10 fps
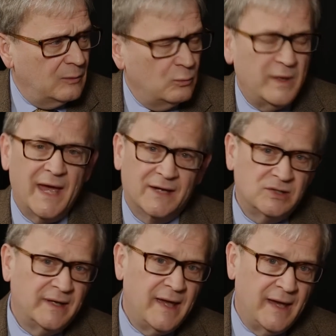We
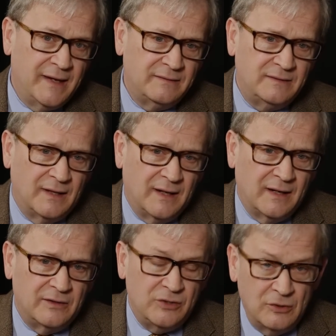actually had
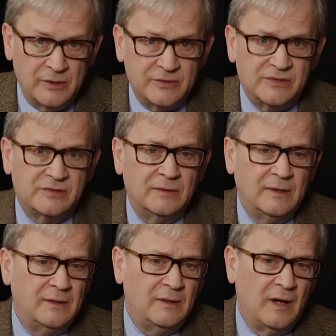units
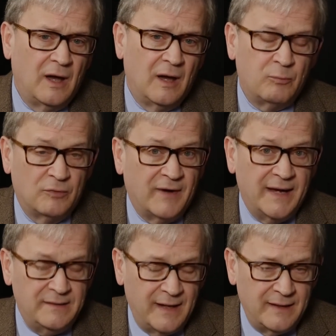
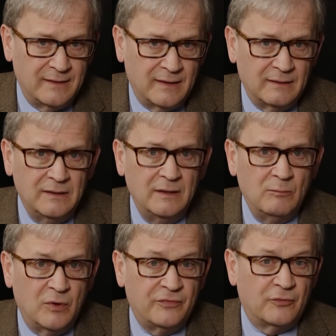provide data
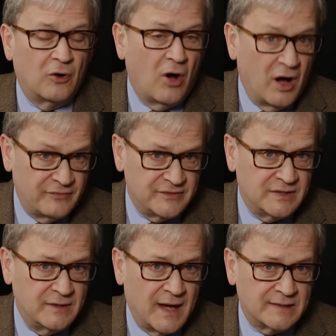both for
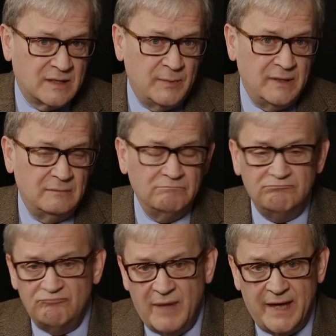office endoscopy,
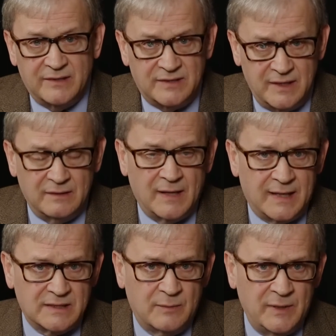ASC
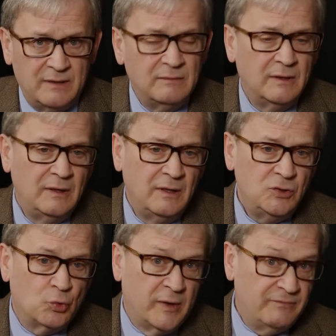endoscopy,
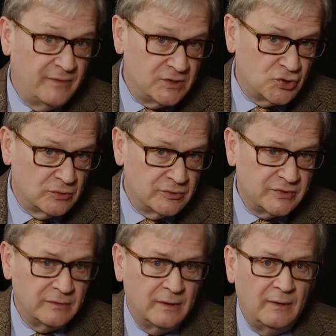joint
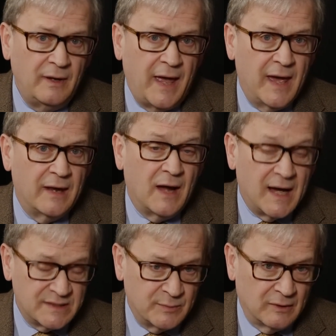ventures, and
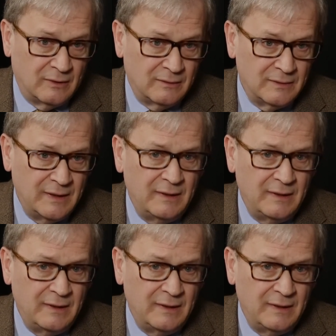hospital.